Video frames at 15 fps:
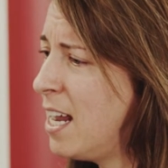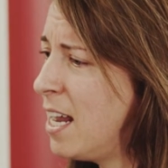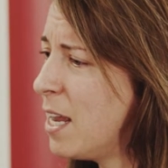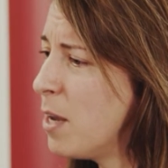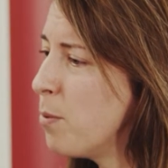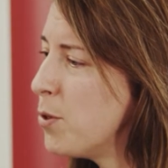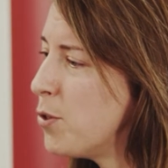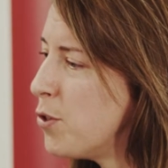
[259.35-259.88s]

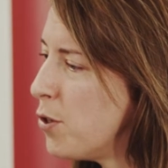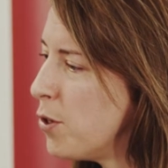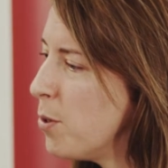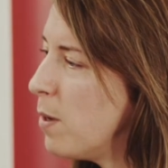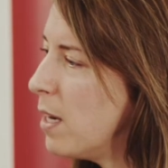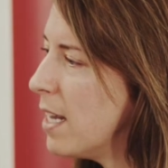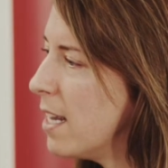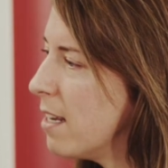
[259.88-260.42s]
it was two
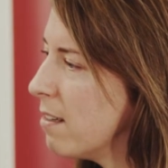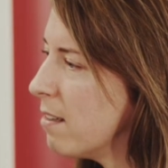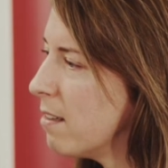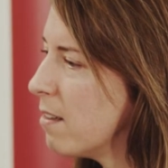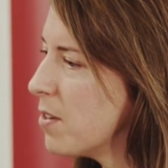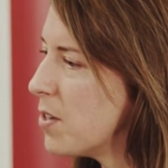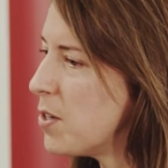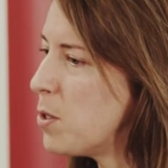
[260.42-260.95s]

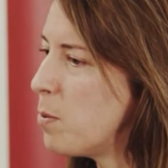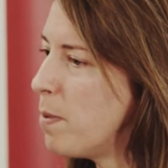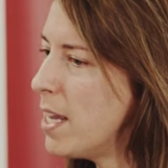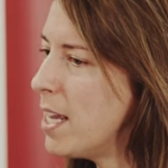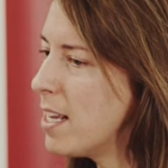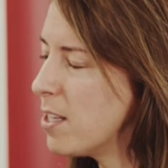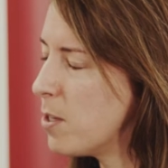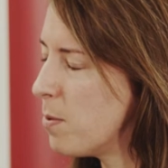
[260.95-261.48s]
legals
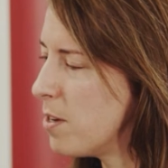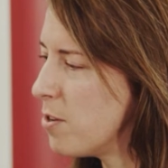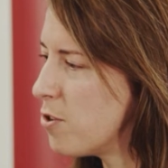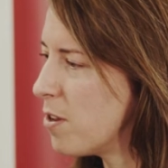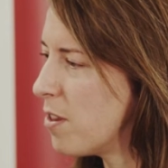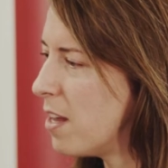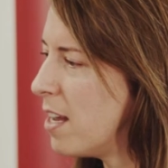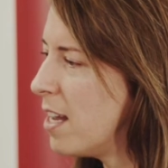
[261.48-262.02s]
speaking to each
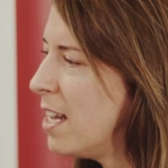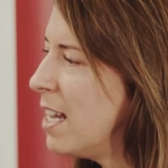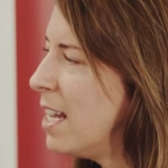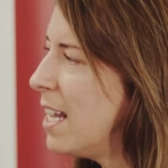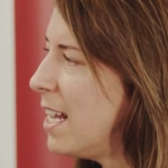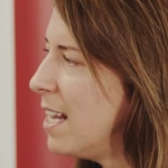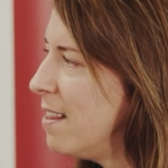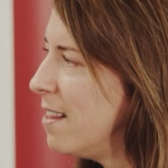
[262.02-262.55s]
other
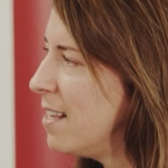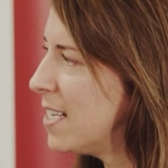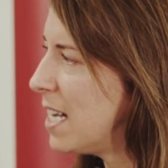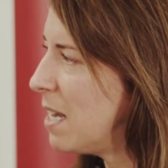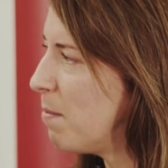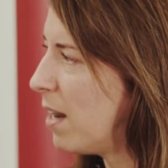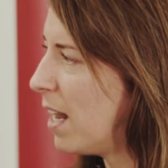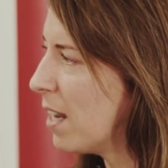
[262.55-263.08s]
in the
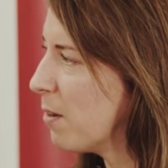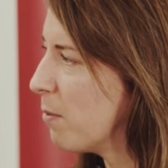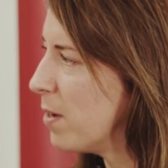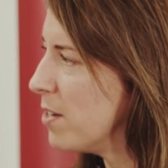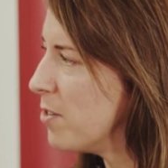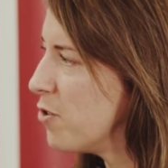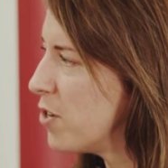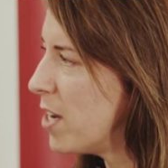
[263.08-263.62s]
same
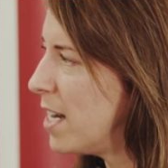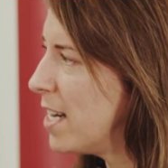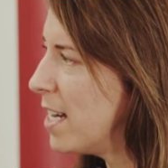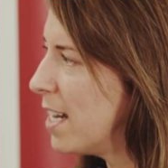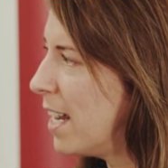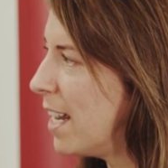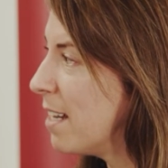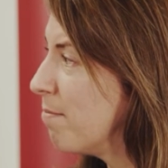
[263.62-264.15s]
language, and
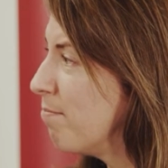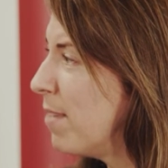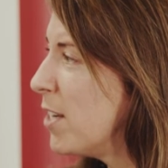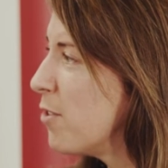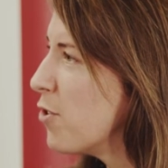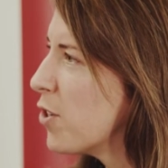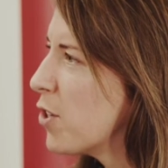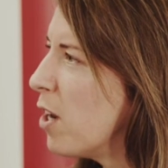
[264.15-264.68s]
it
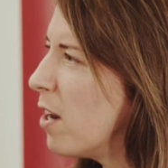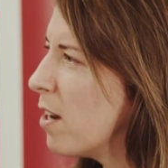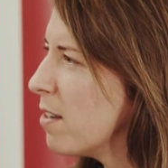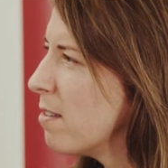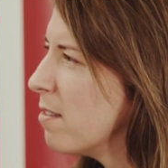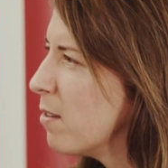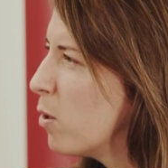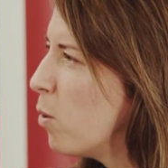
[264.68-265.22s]
just got a
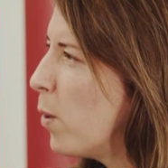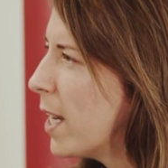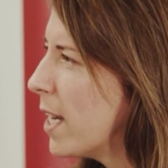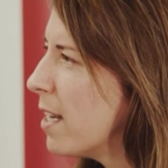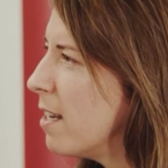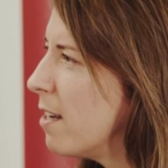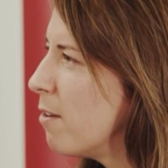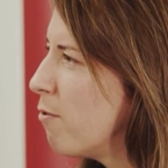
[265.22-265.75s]

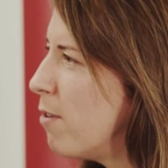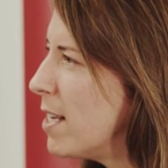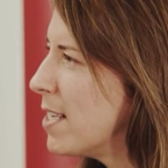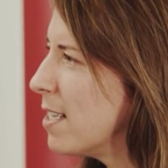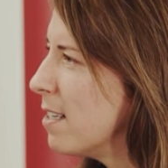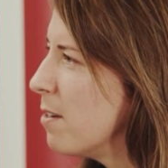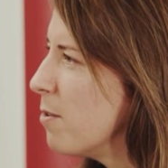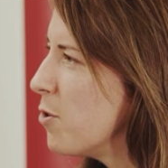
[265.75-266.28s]
quicker
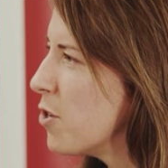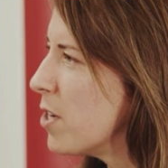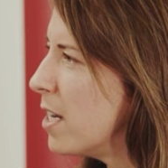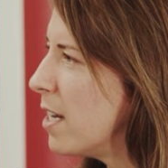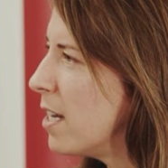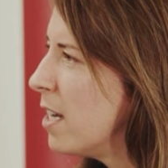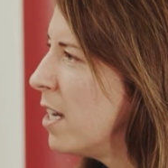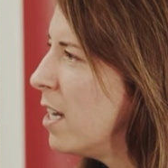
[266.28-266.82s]

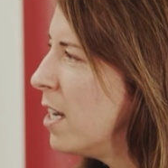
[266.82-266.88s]
resolution.